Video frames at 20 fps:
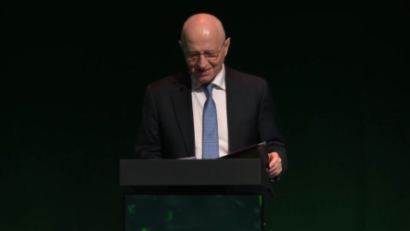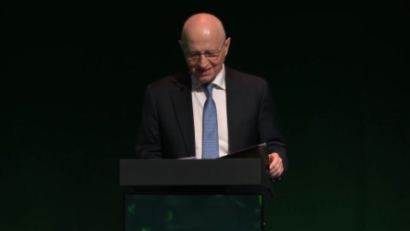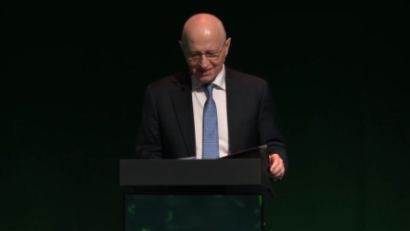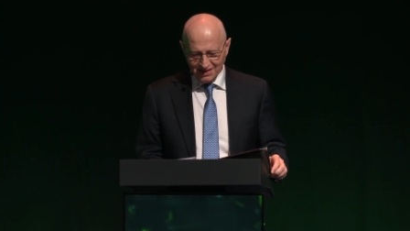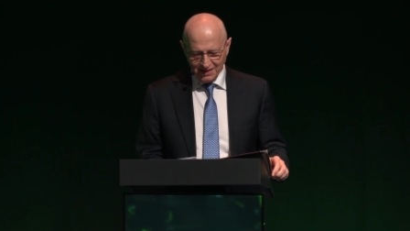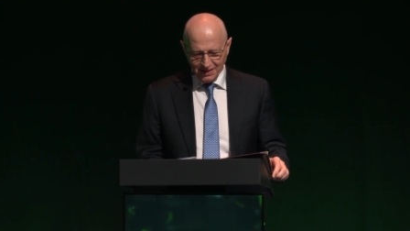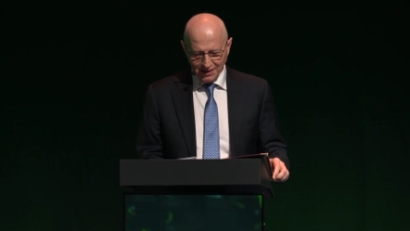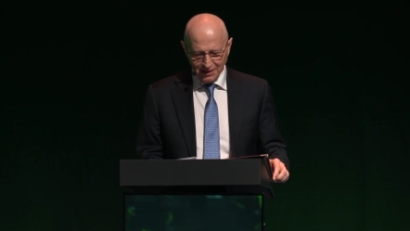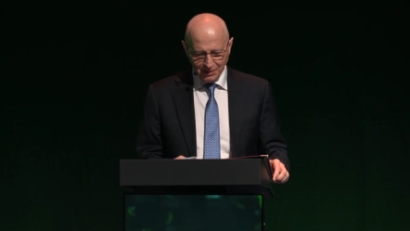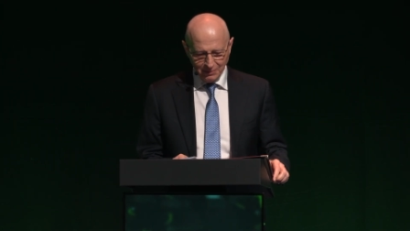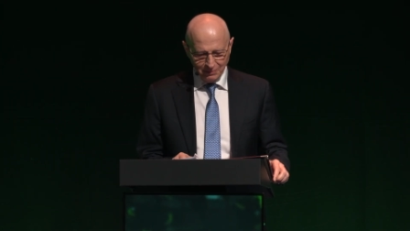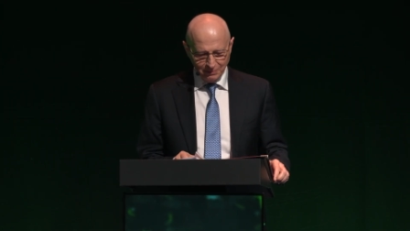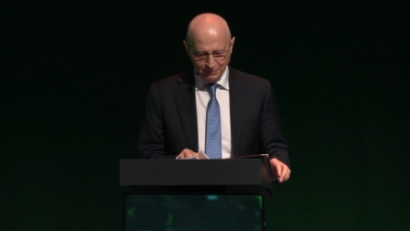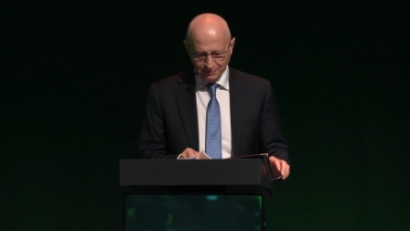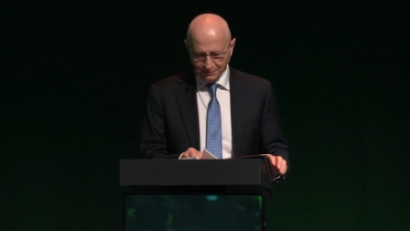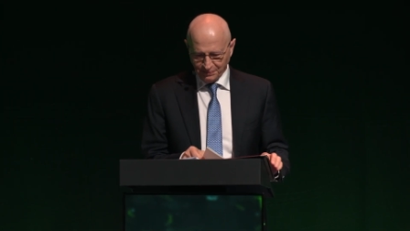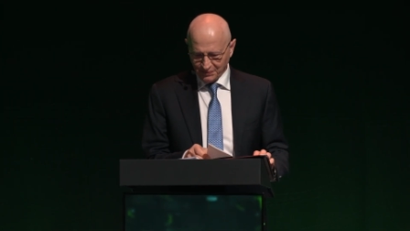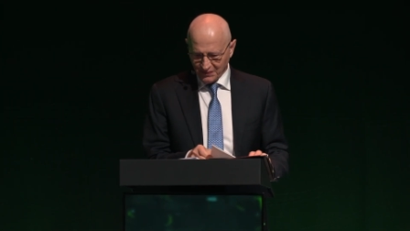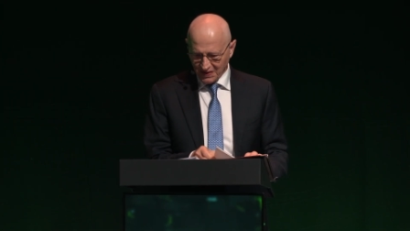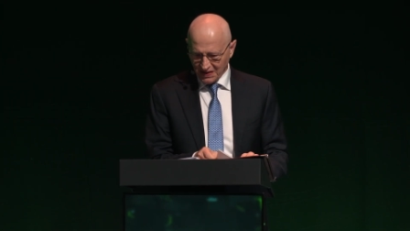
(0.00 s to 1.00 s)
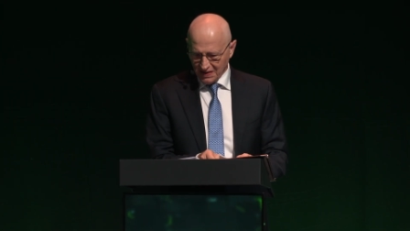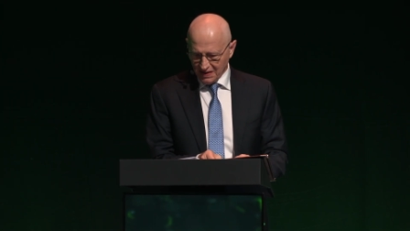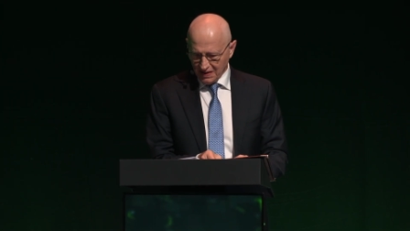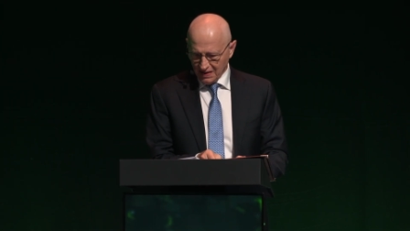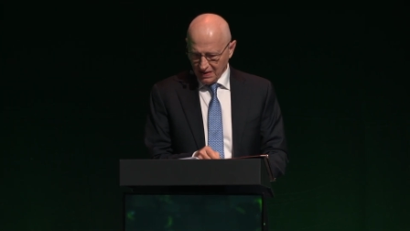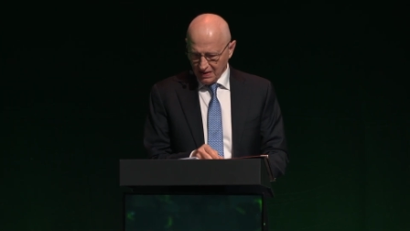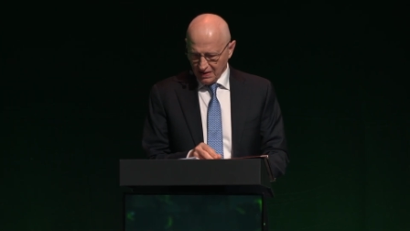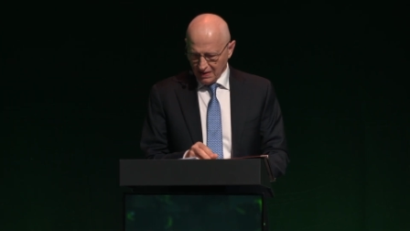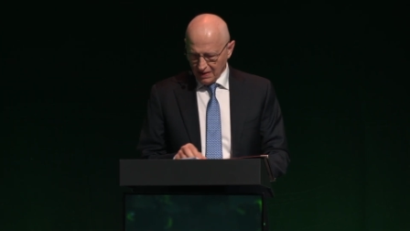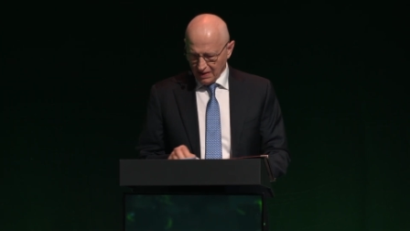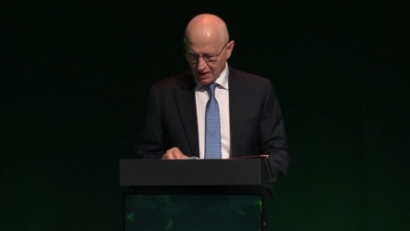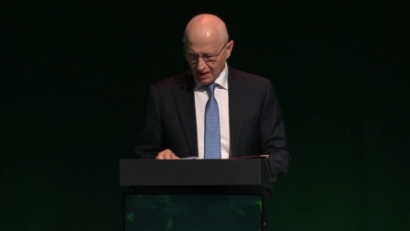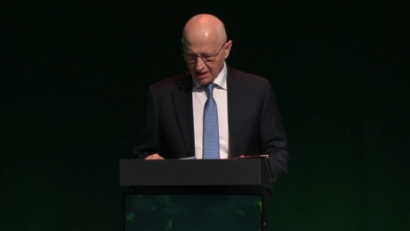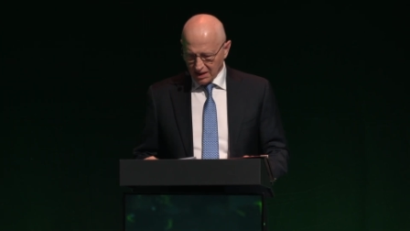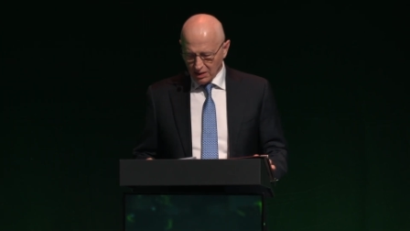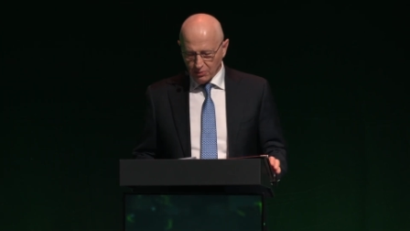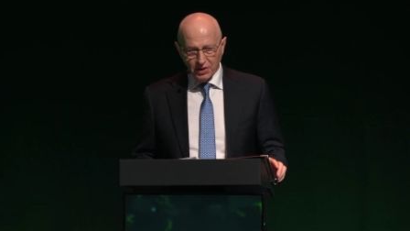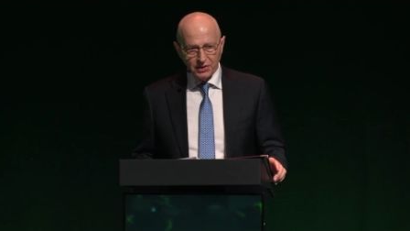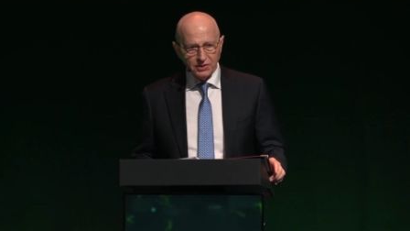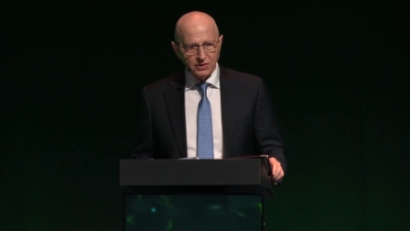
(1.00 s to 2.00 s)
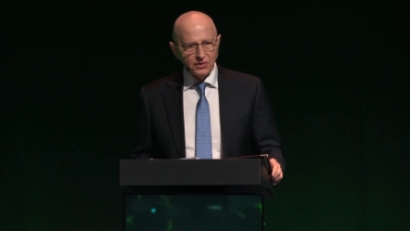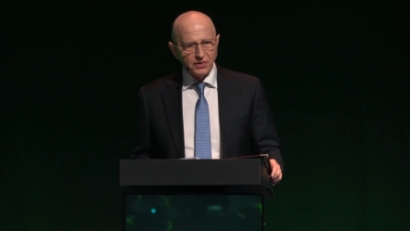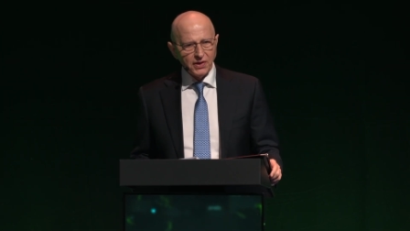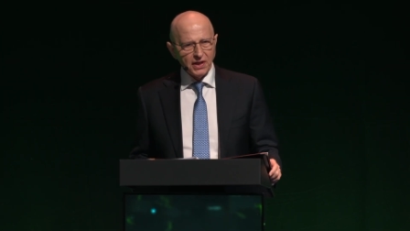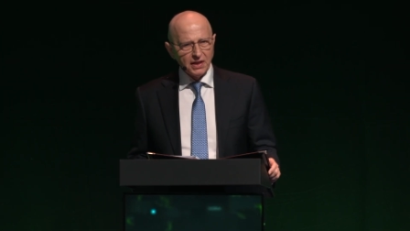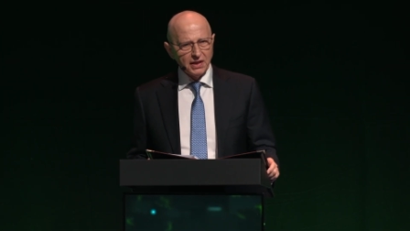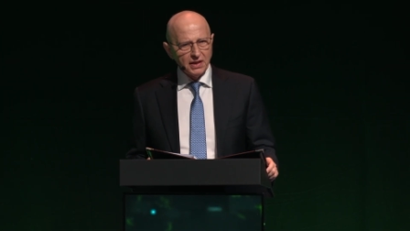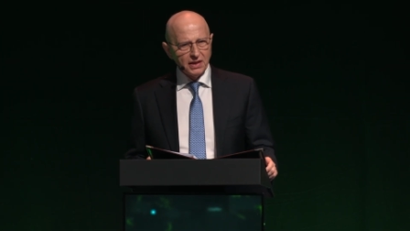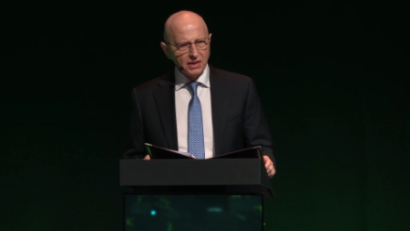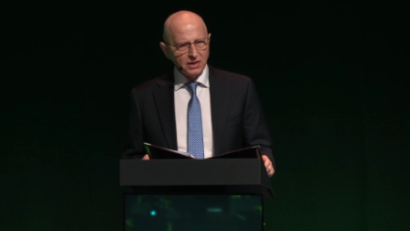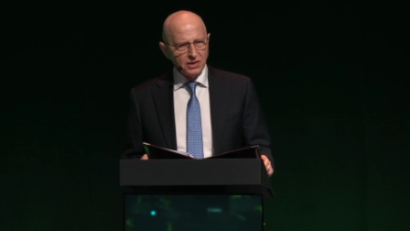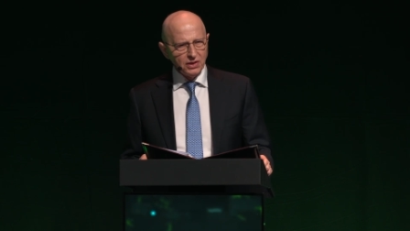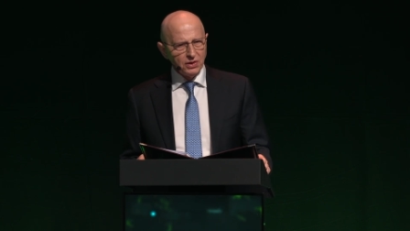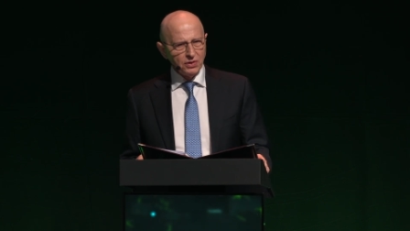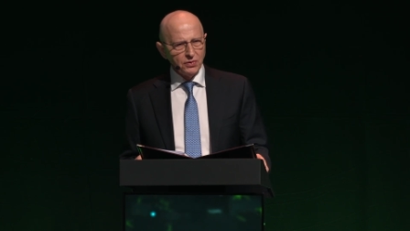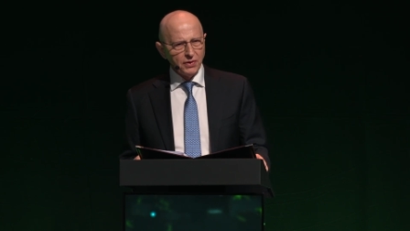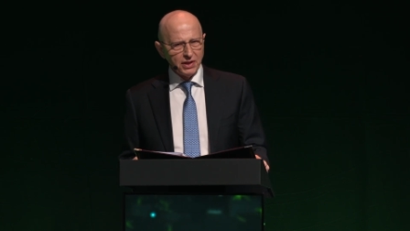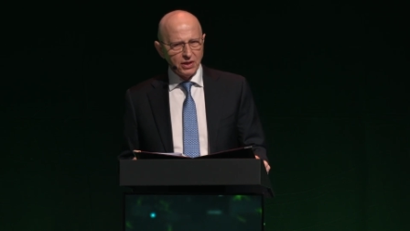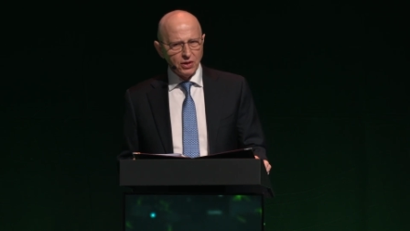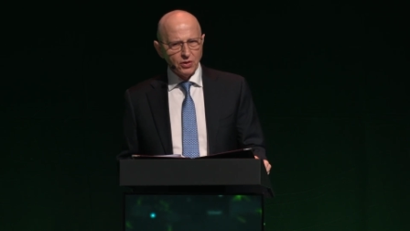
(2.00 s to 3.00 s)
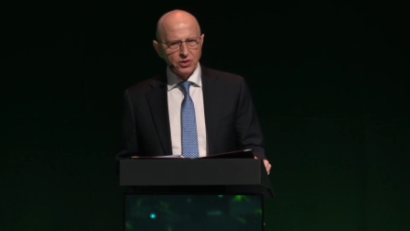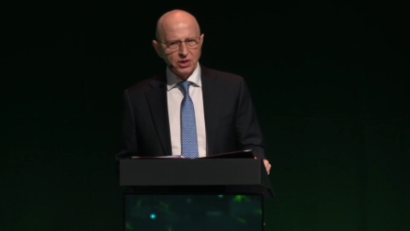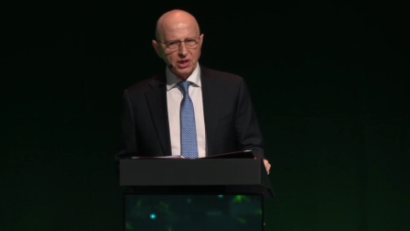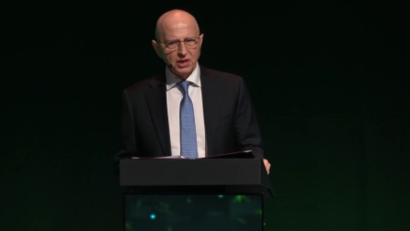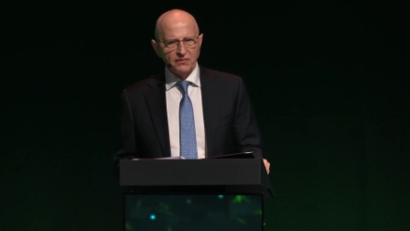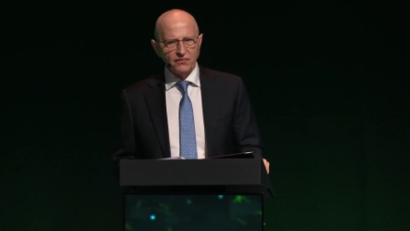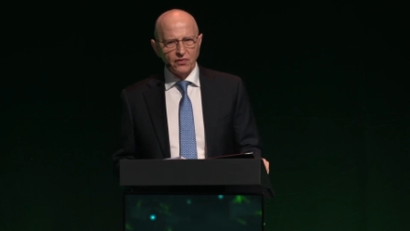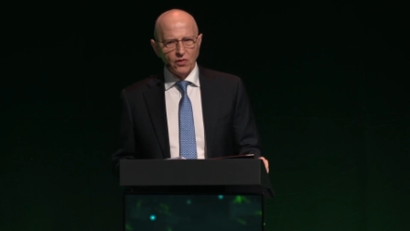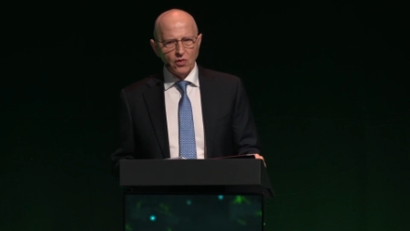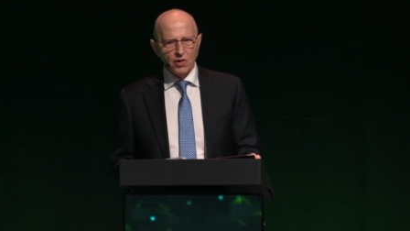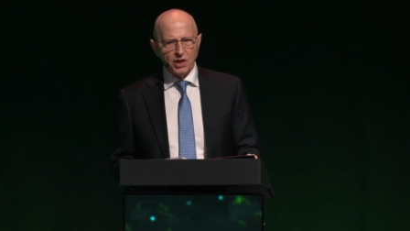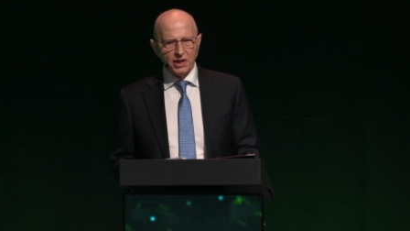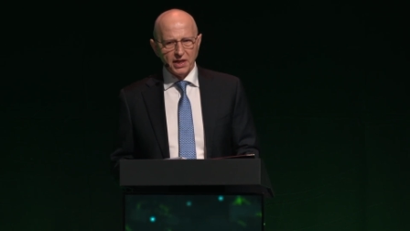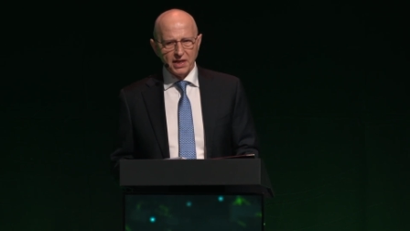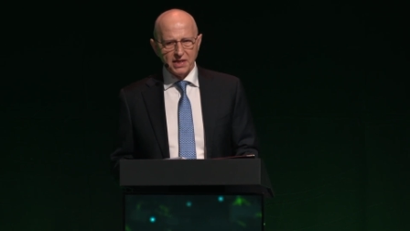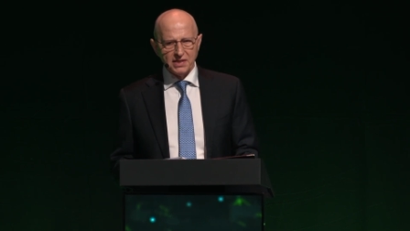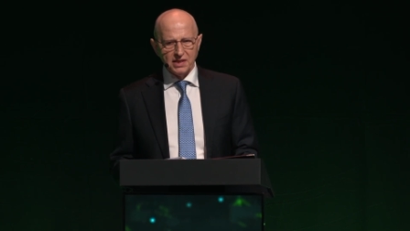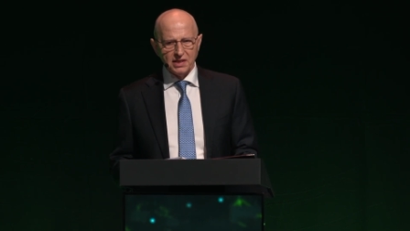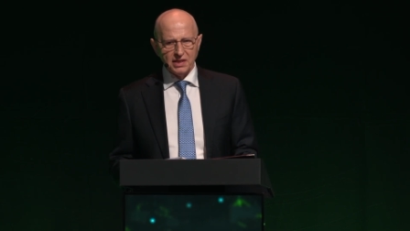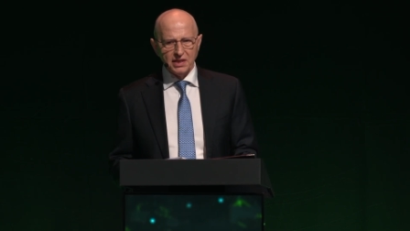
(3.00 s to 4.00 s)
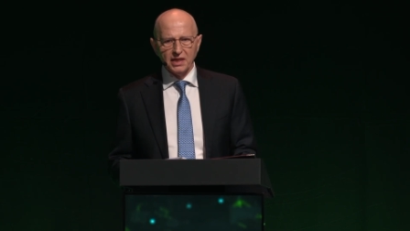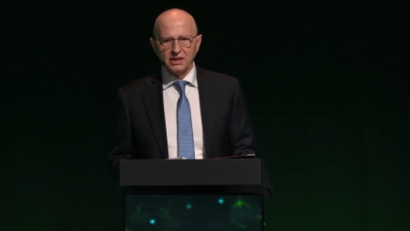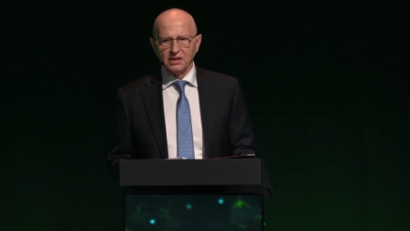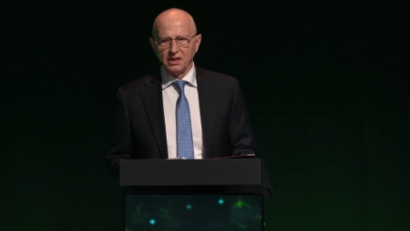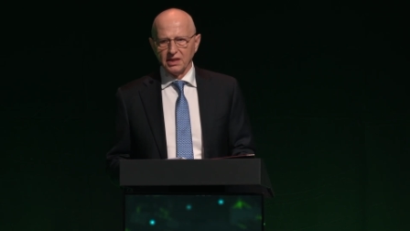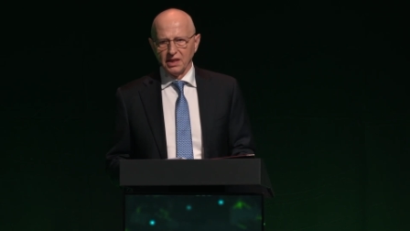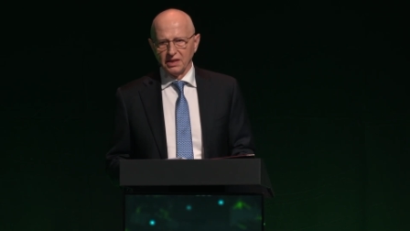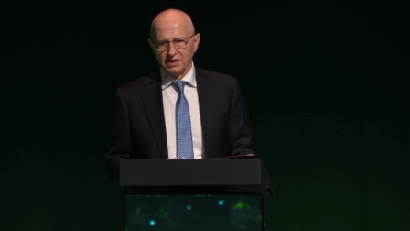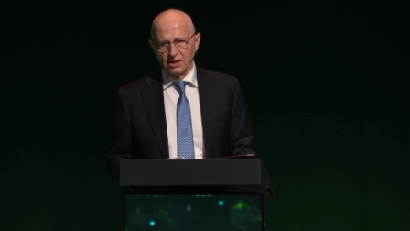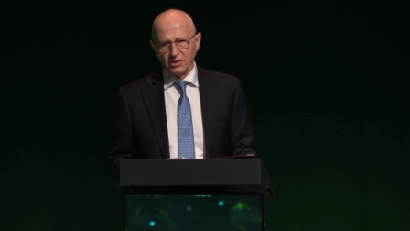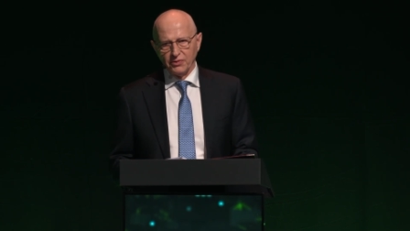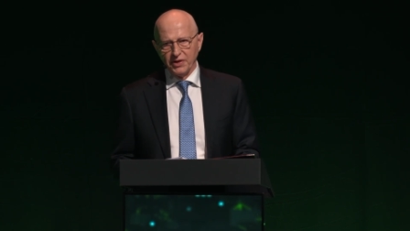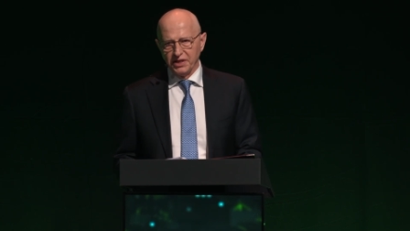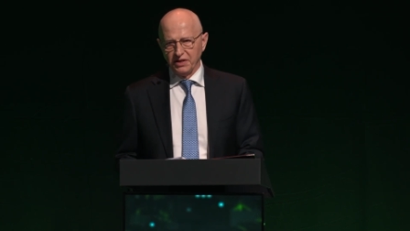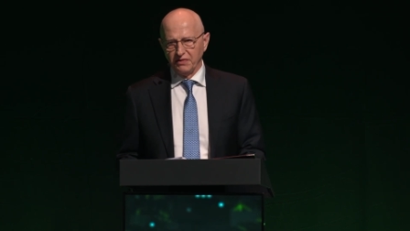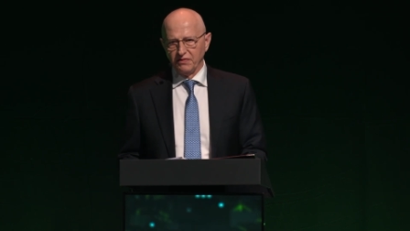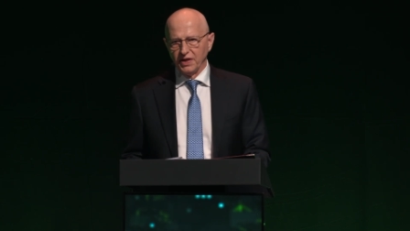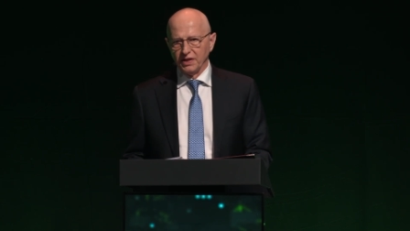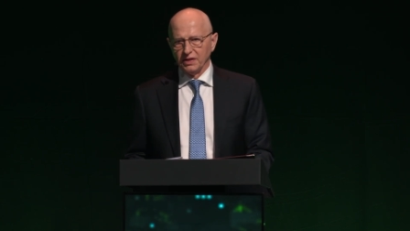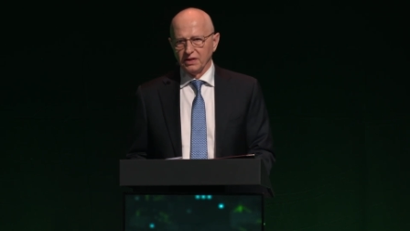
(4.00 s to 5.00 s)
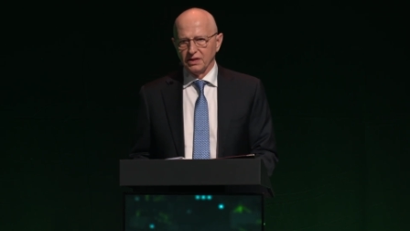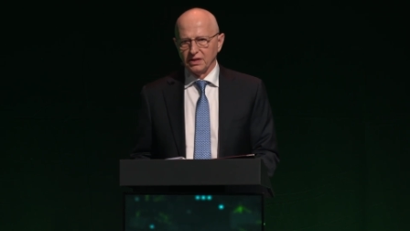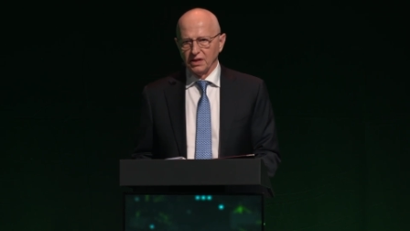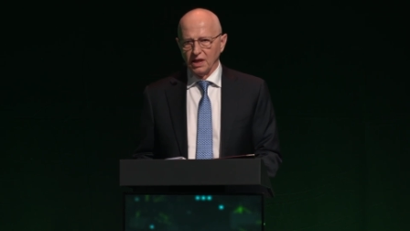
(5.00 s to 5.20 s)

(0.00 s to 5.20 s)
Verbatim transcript: Um, and I want to thank you and your team for organizing yet another great event.